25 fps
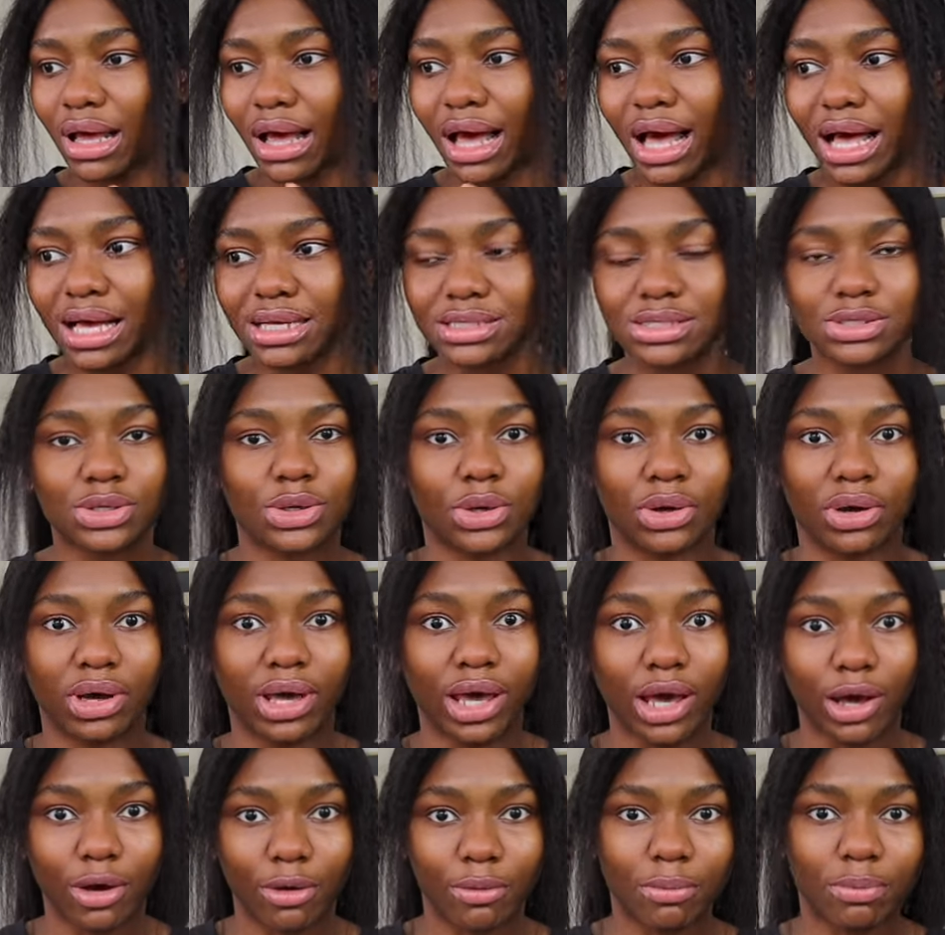ask your
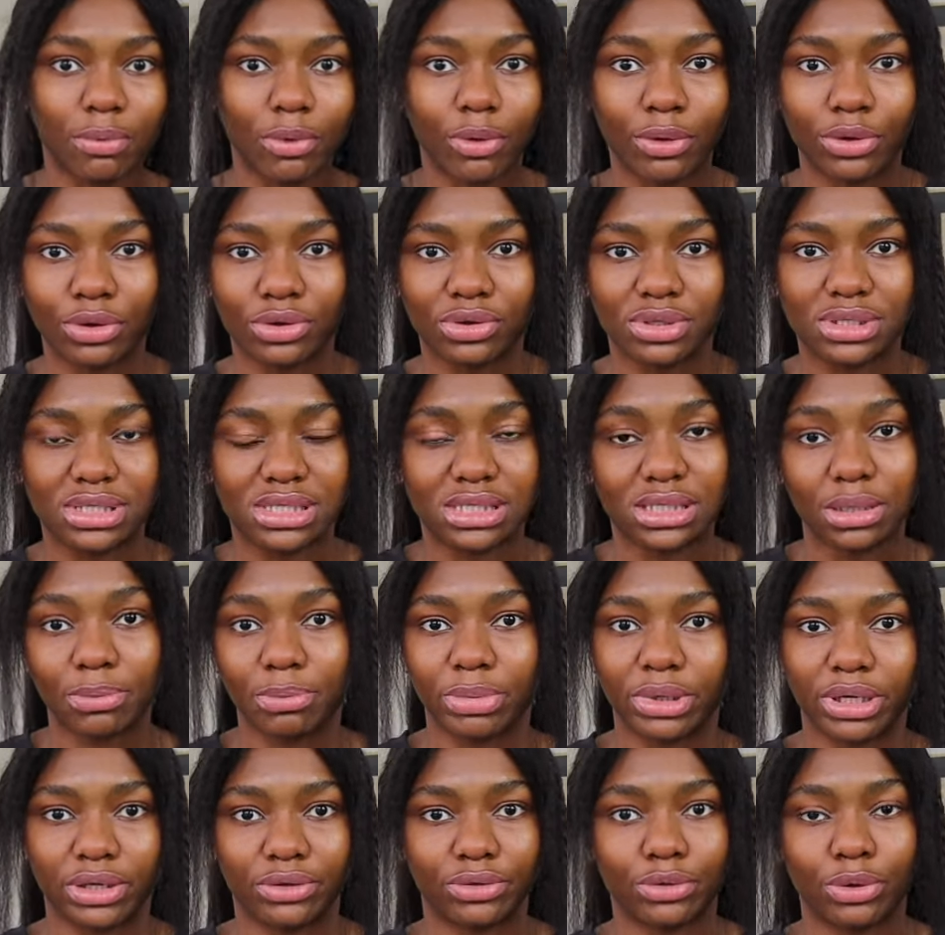help or your
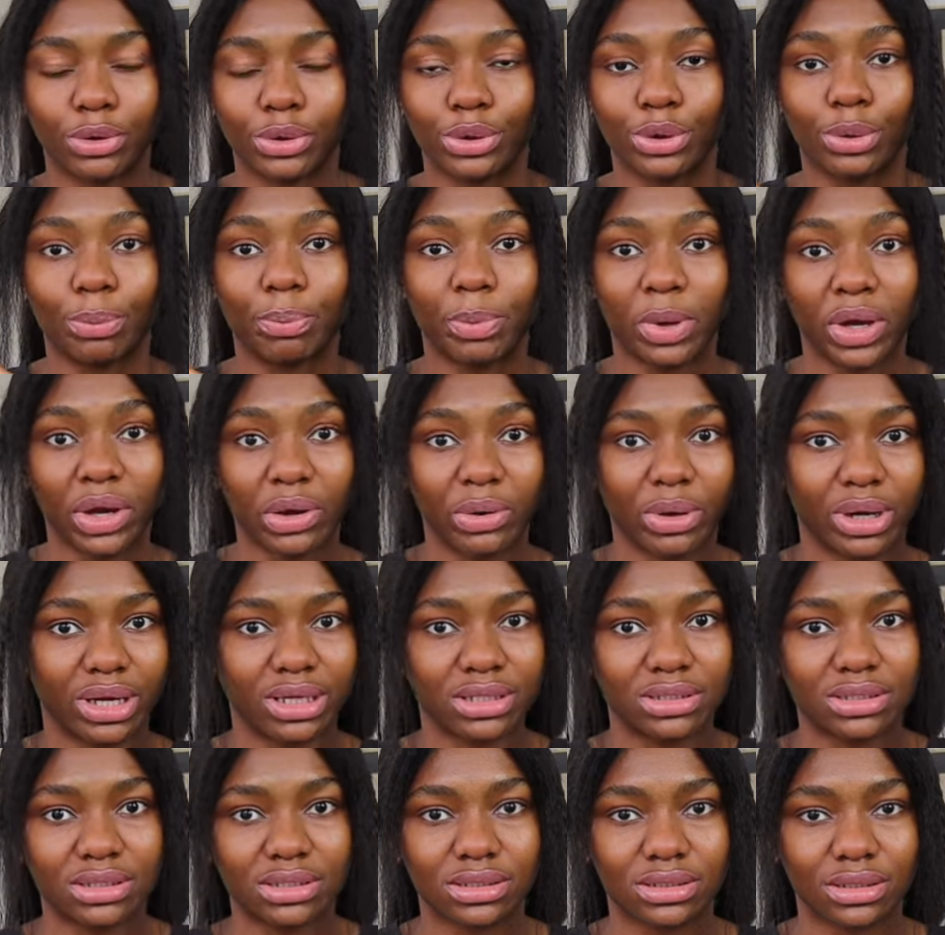sibling or your
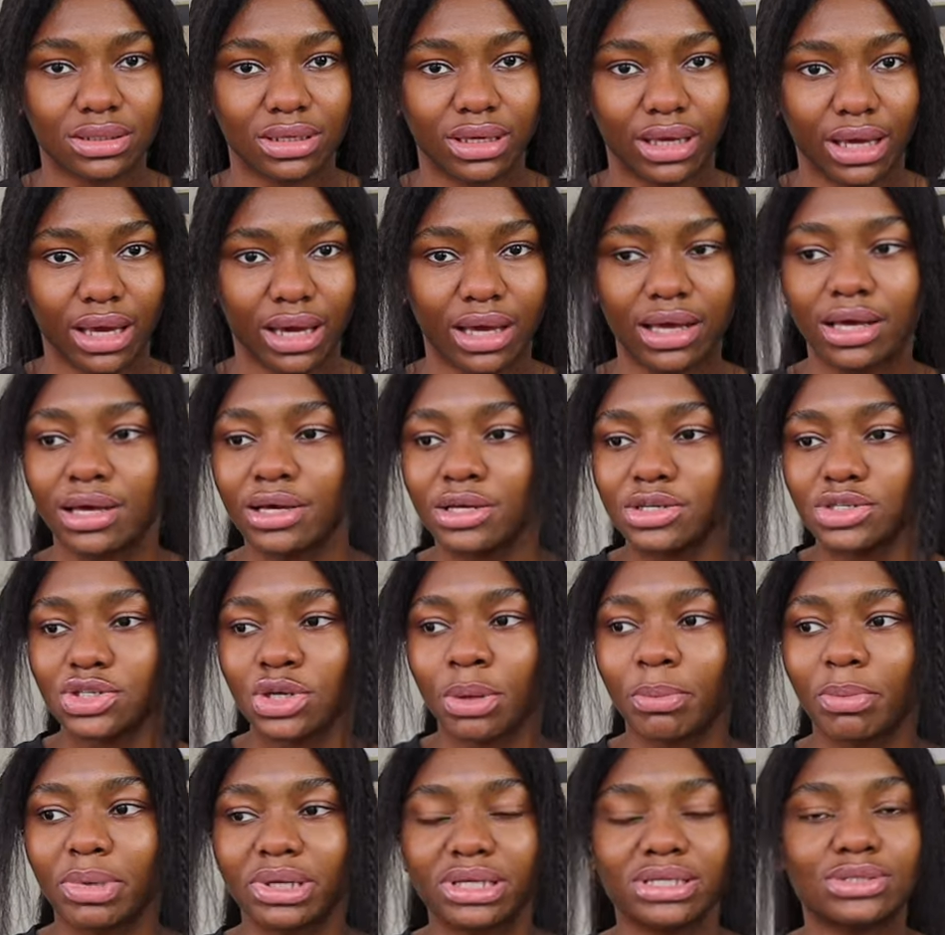parents, yeah,
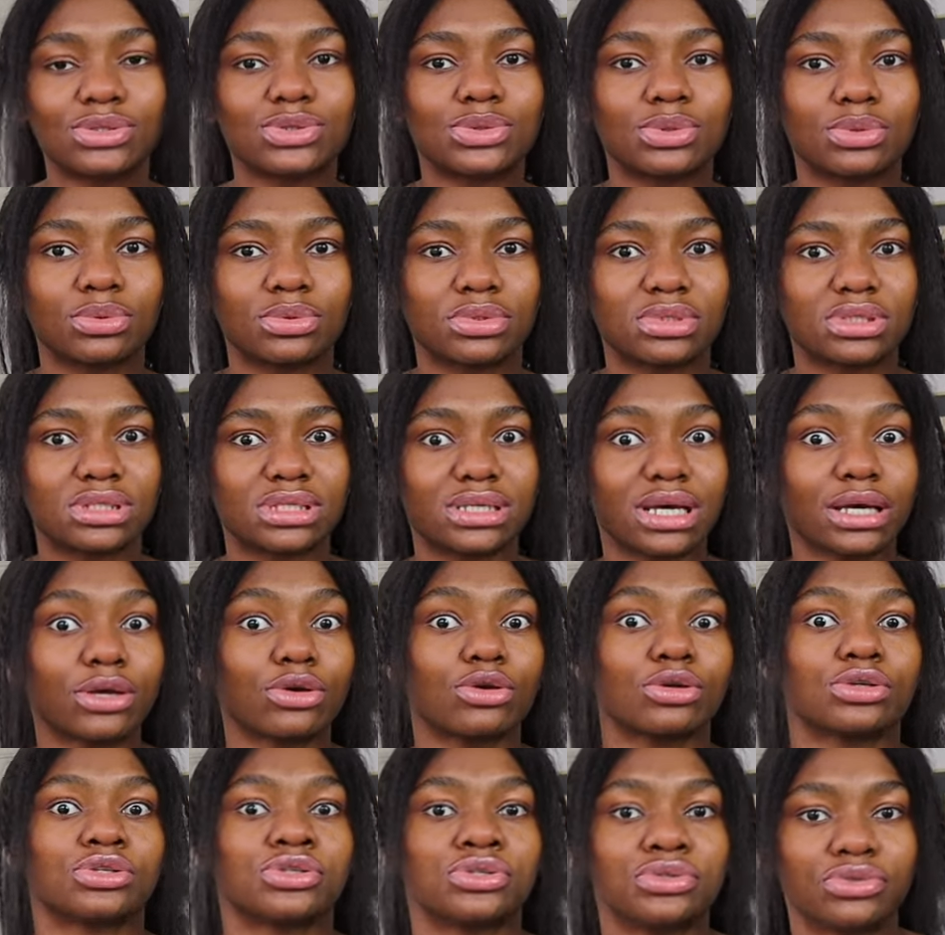somebody to take
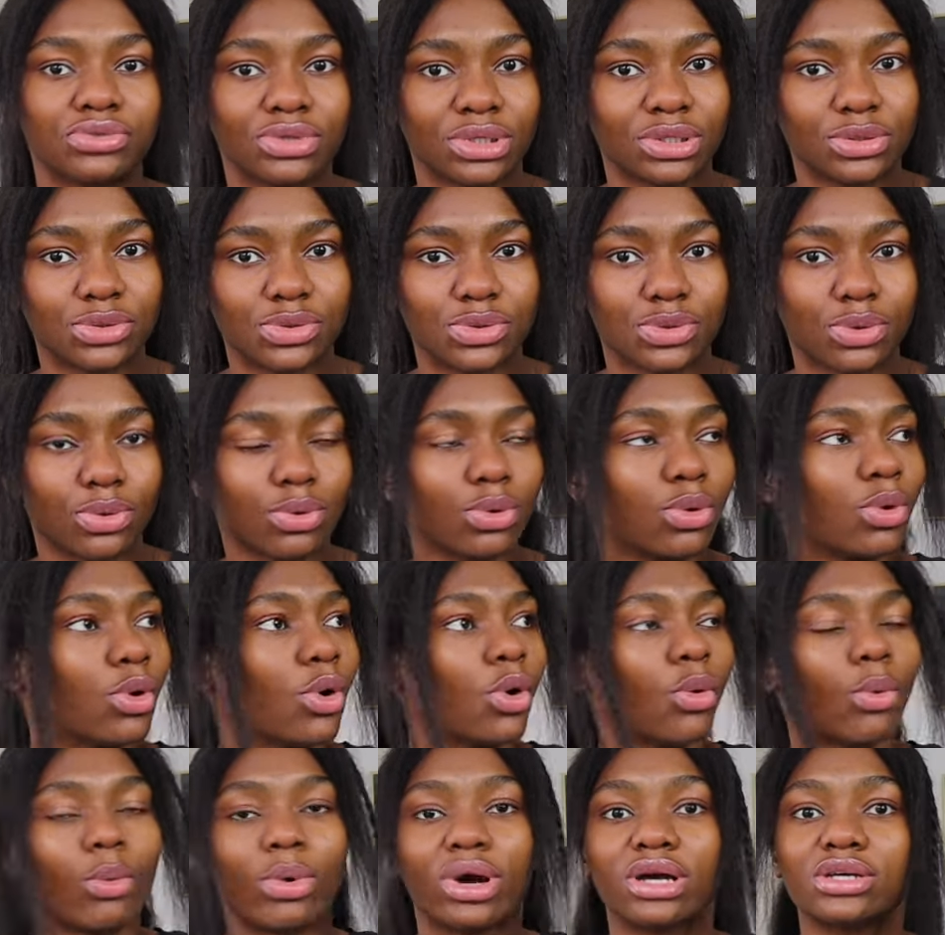your children to school,
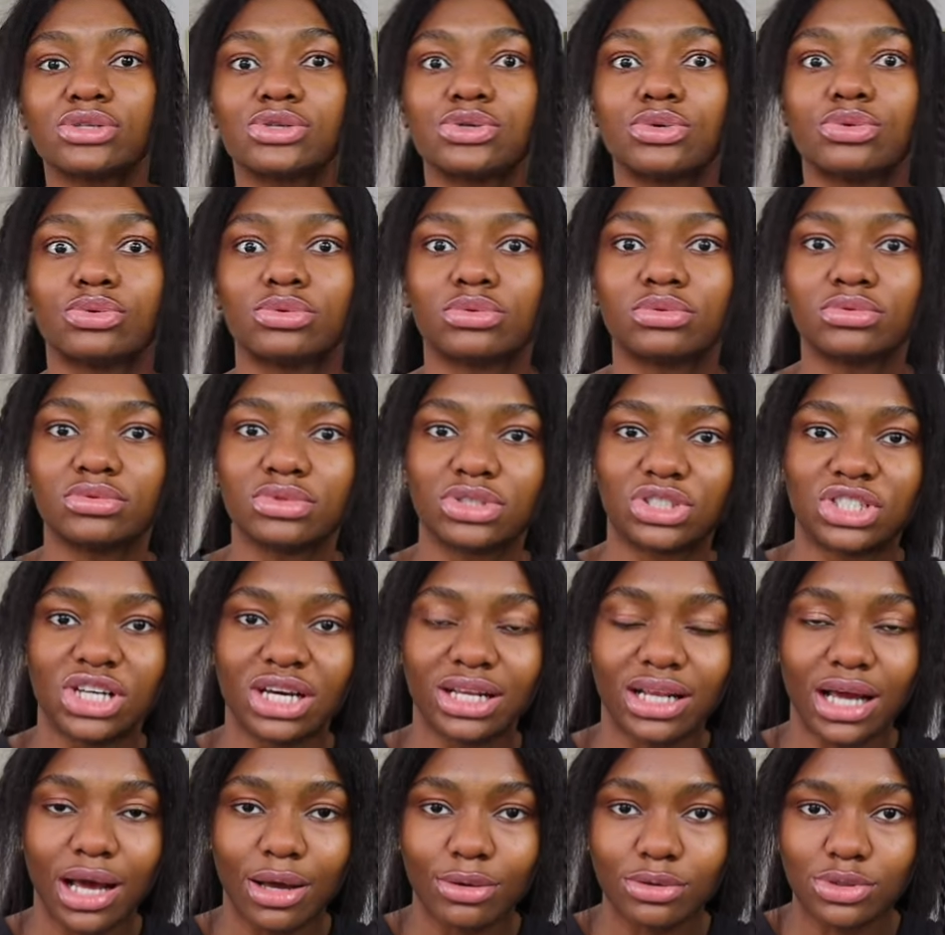whereas you
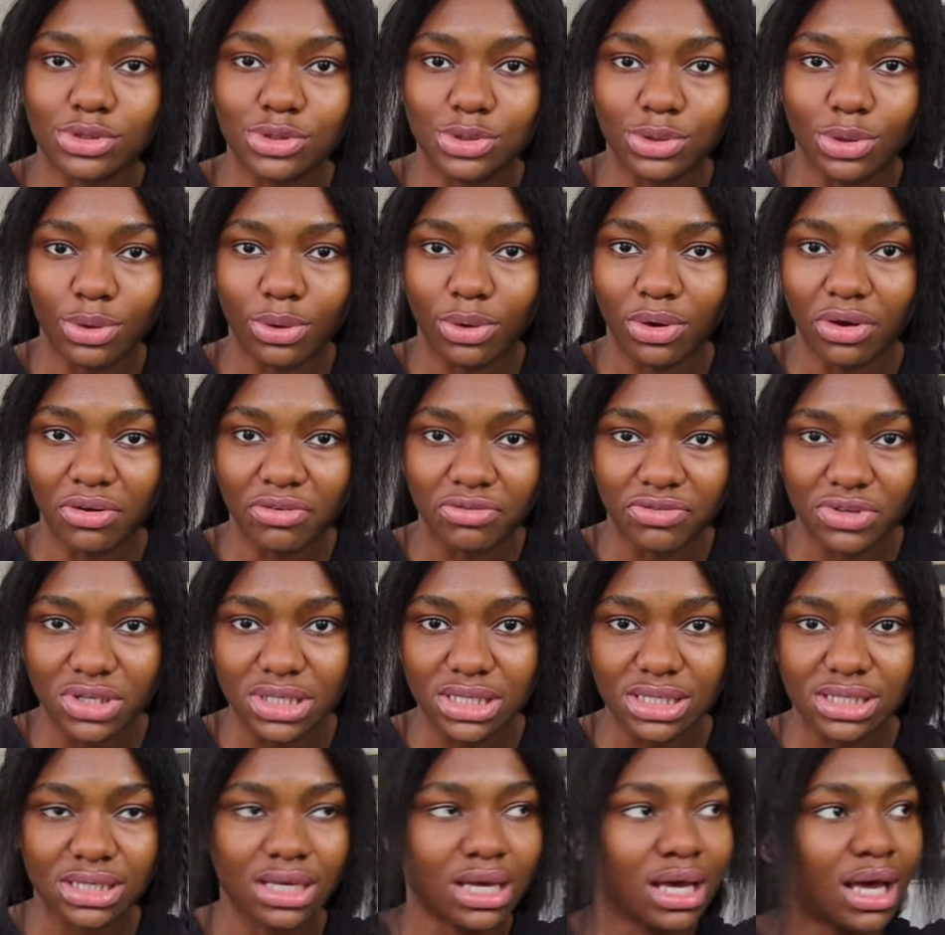jet out to your
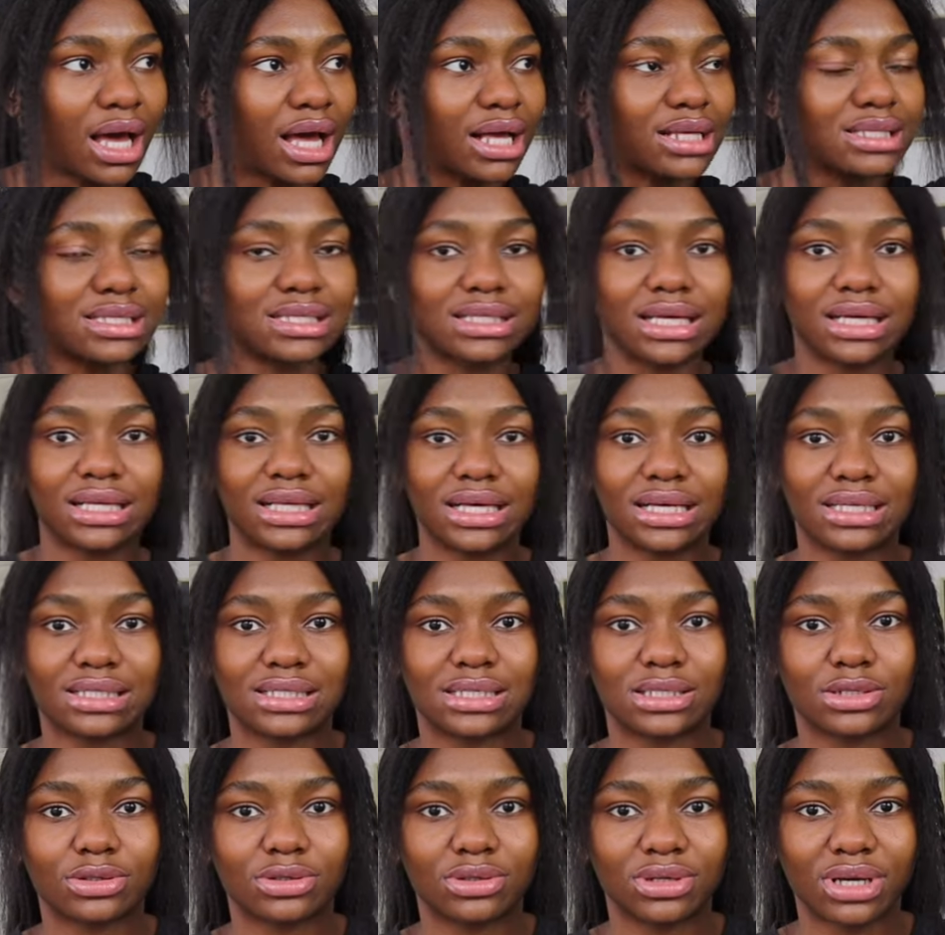office and stay there
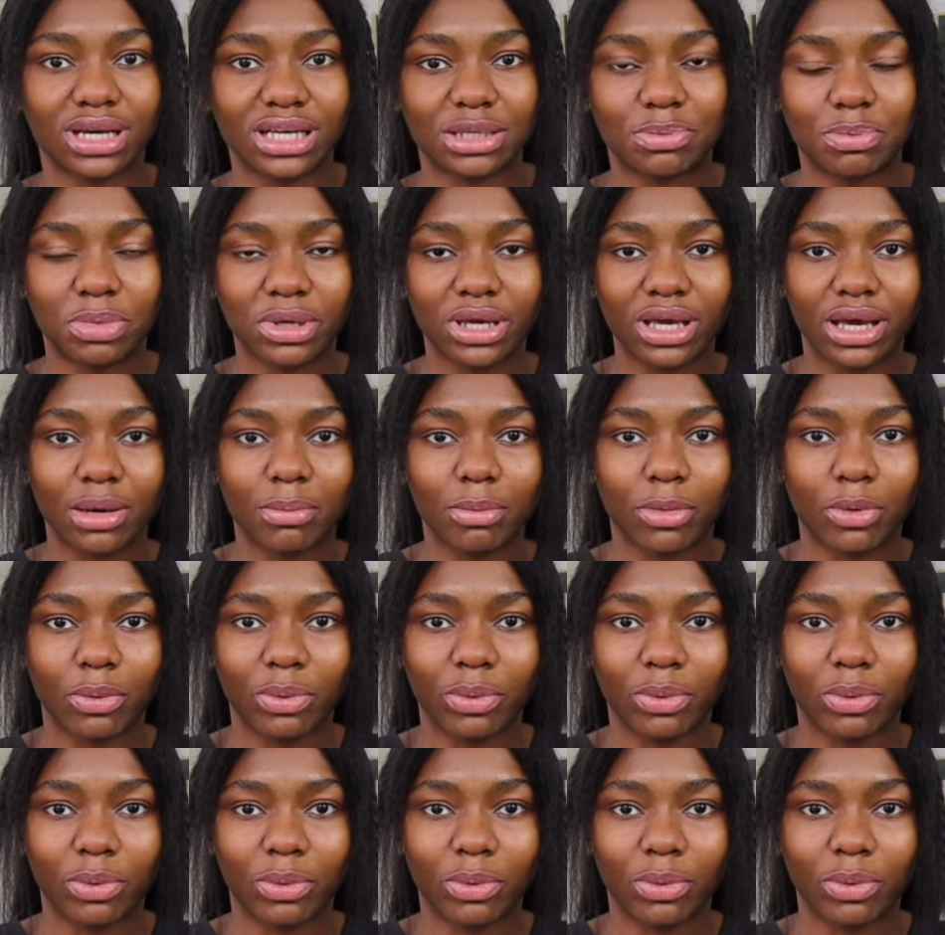till 8 p.m.